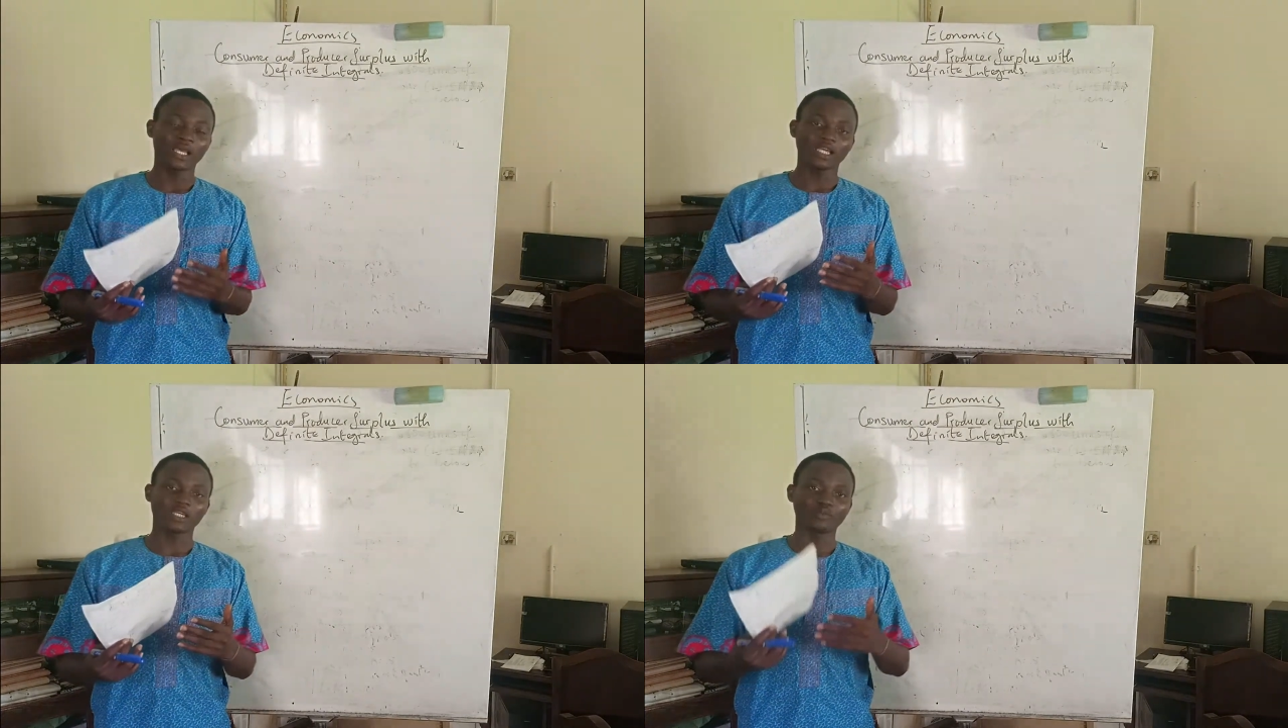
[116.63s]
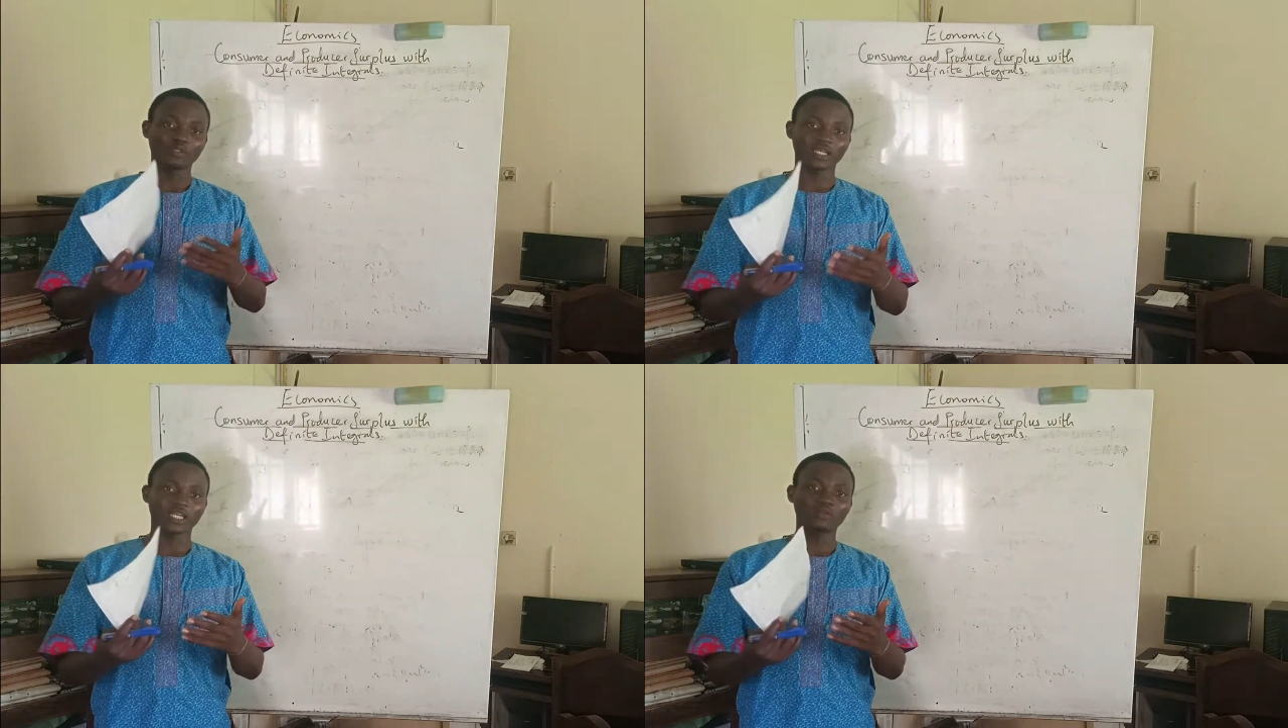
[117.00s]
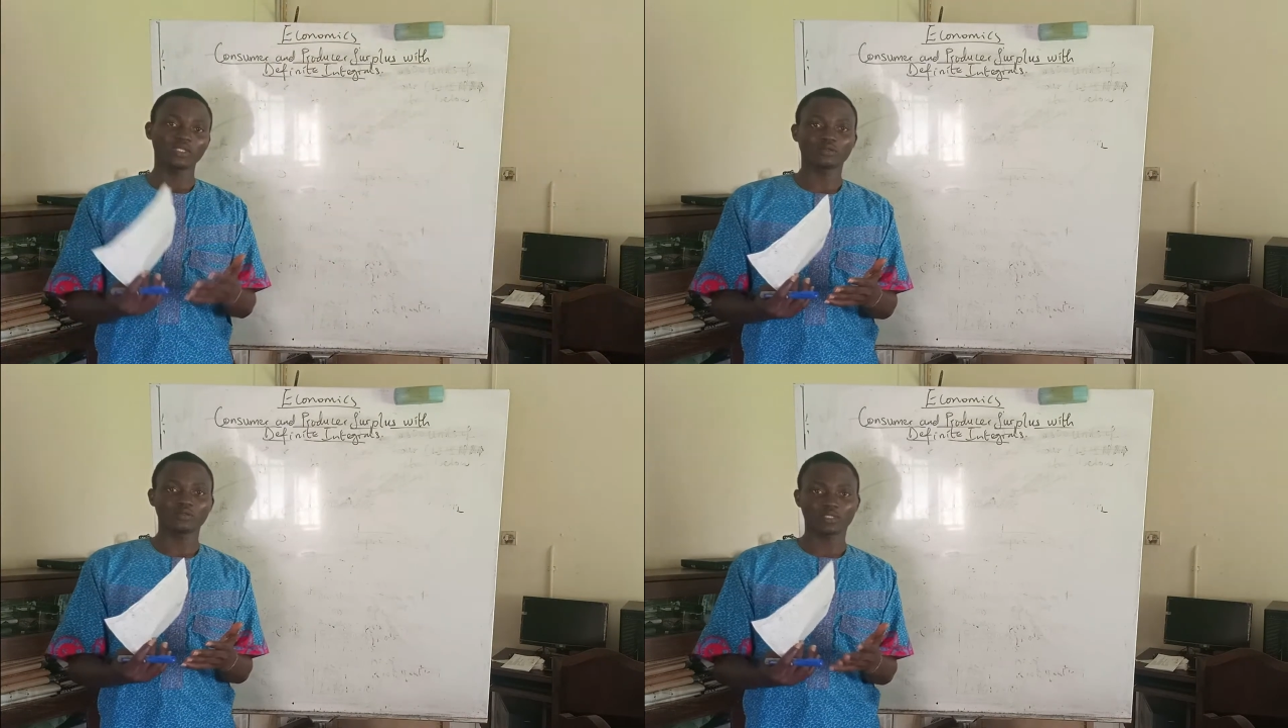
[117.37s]
a producer is
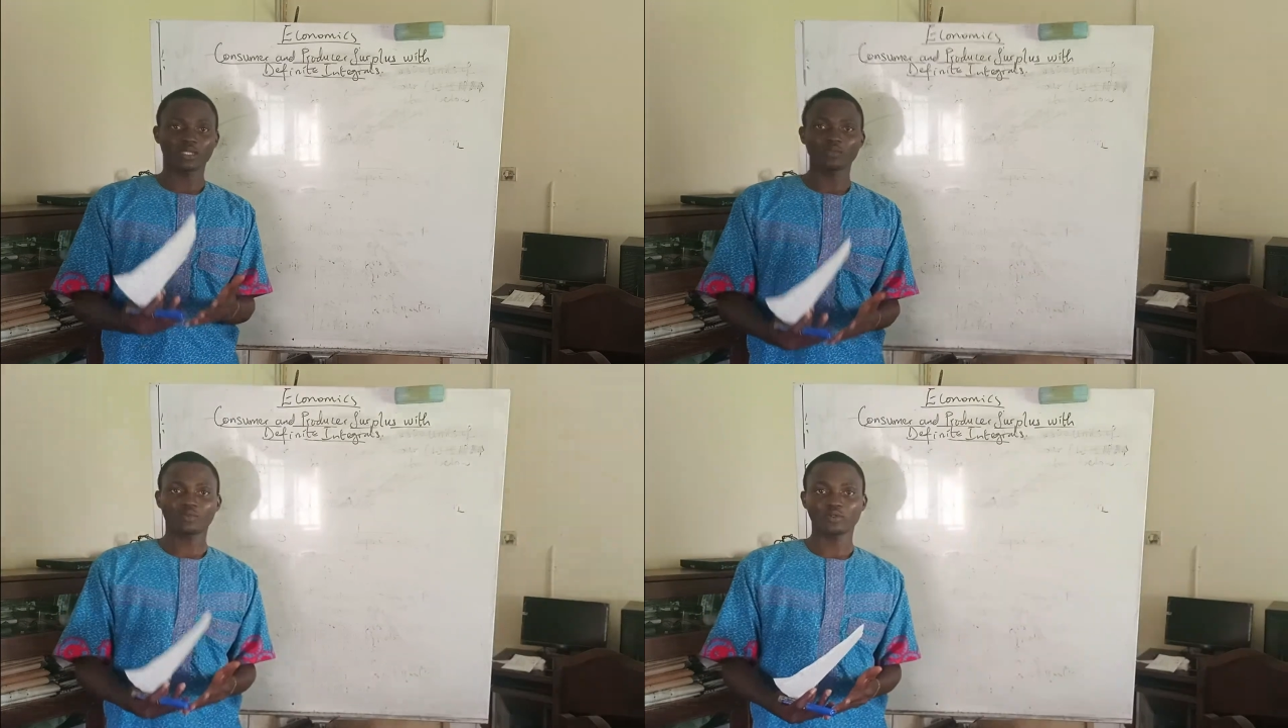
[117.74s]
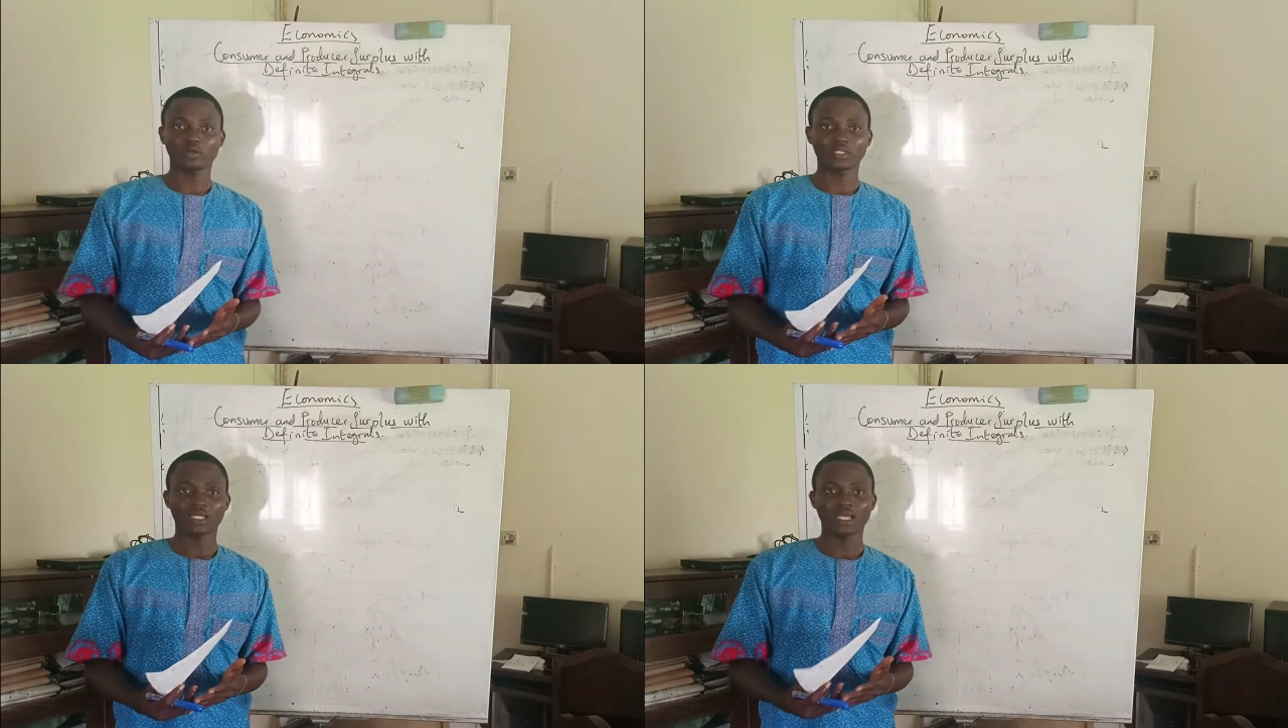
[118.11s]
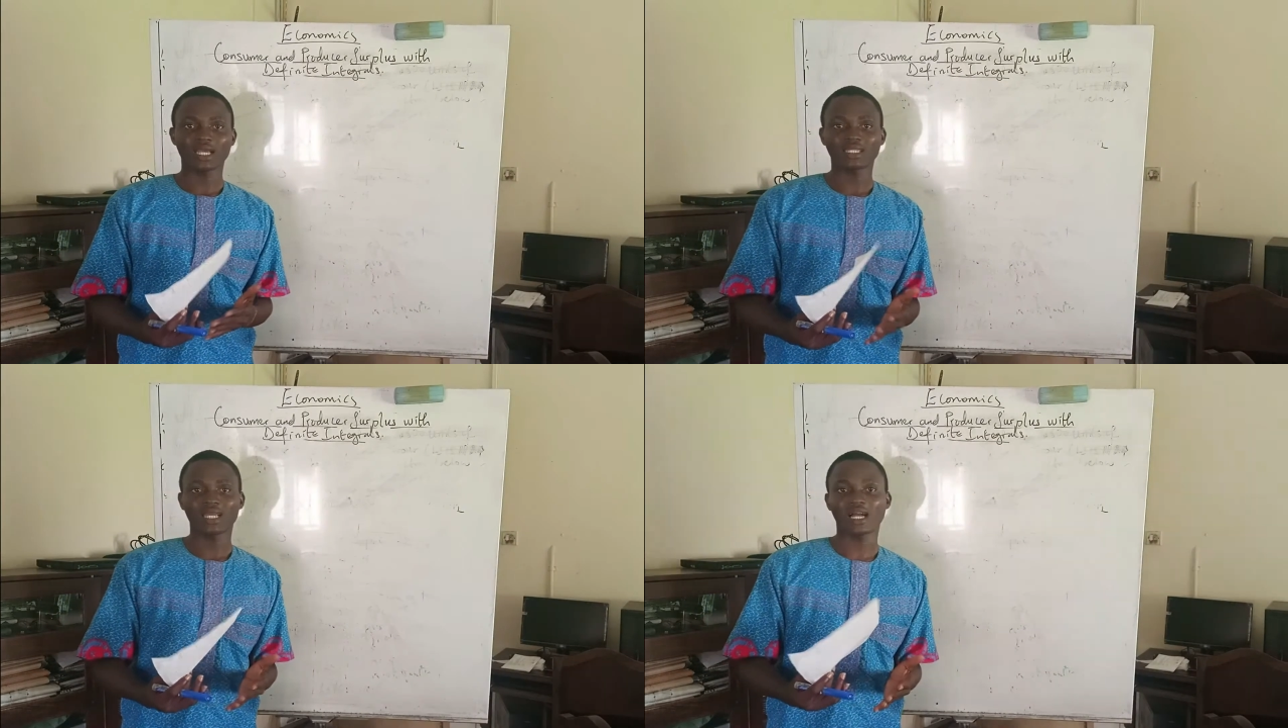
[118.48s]
willing to sell the product
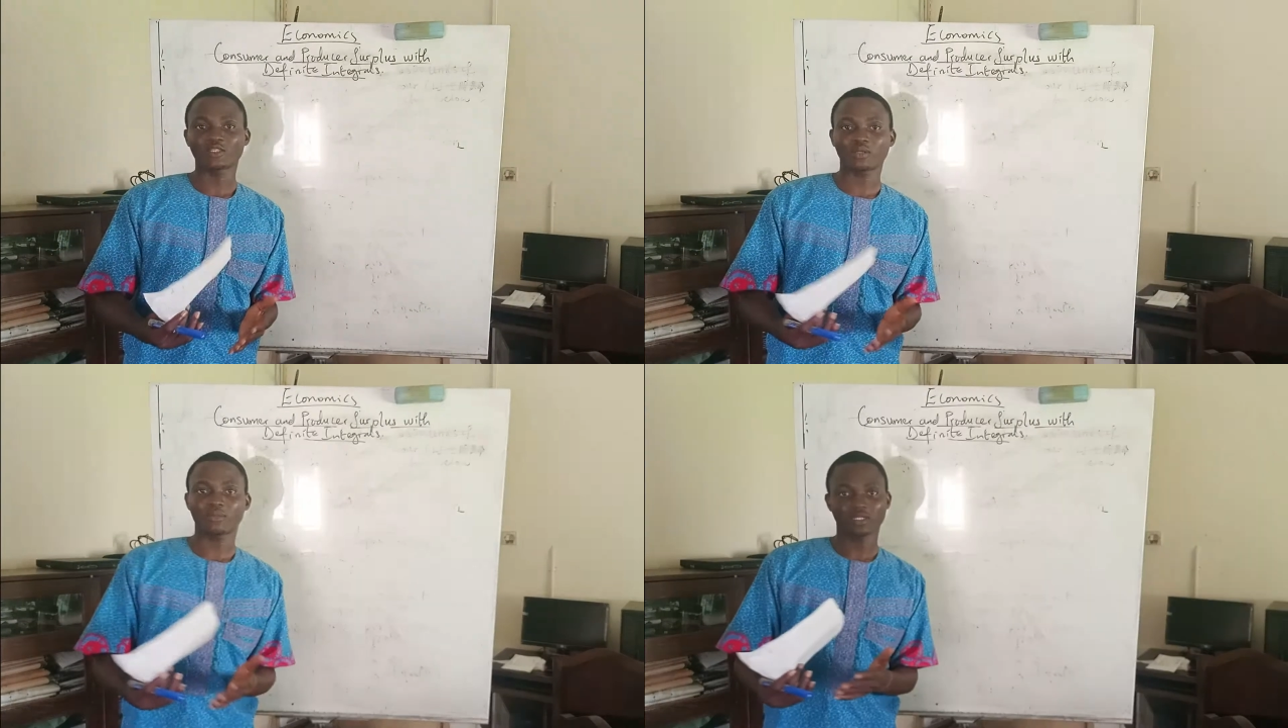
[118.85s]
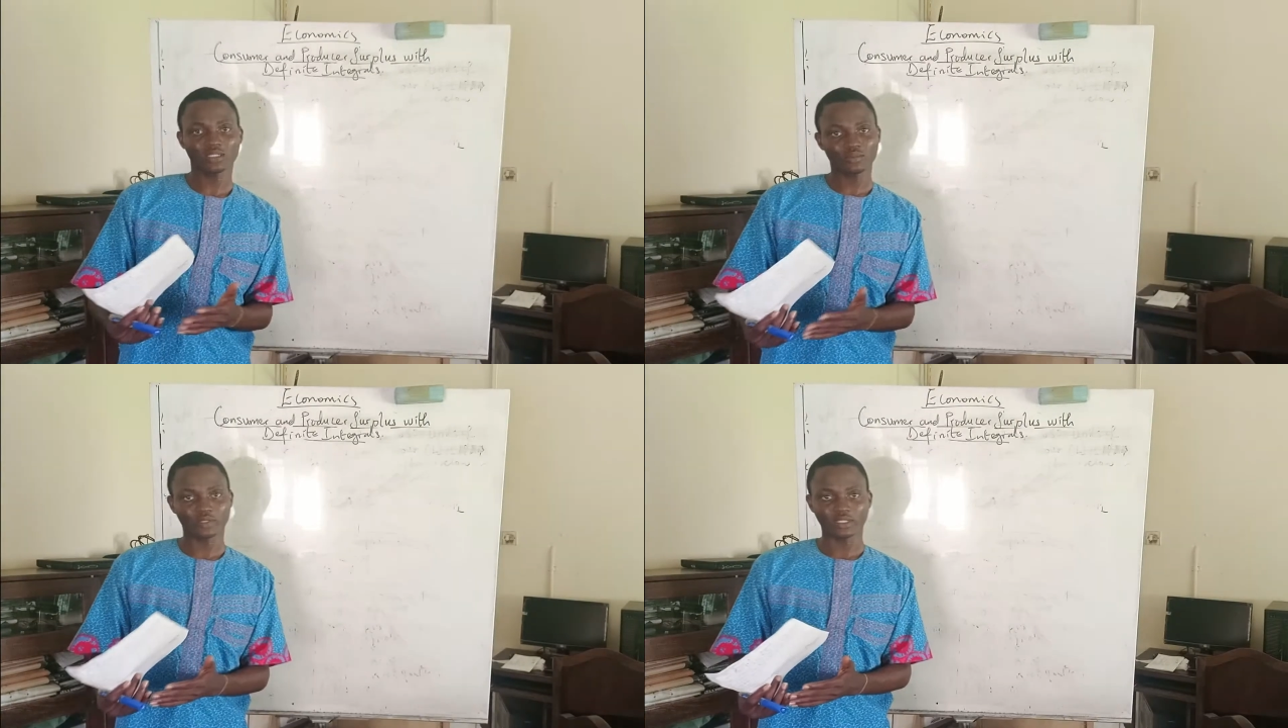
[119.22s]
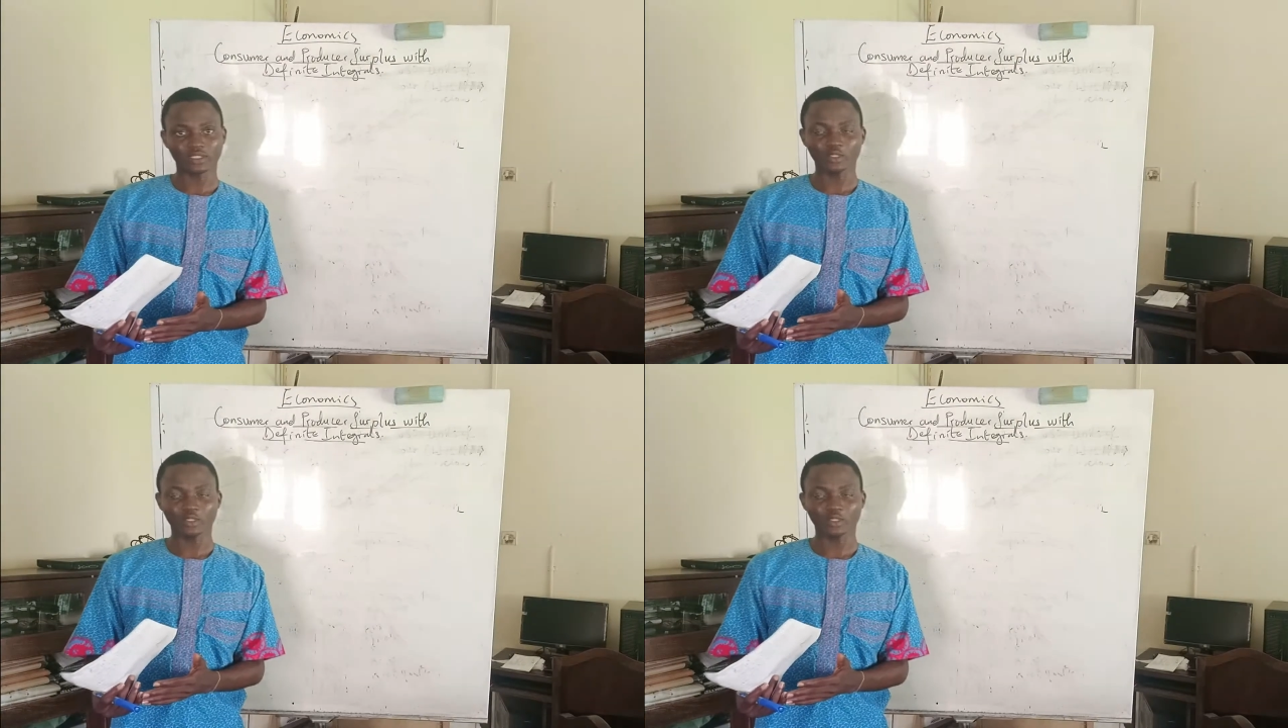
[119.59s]
and the actual market price.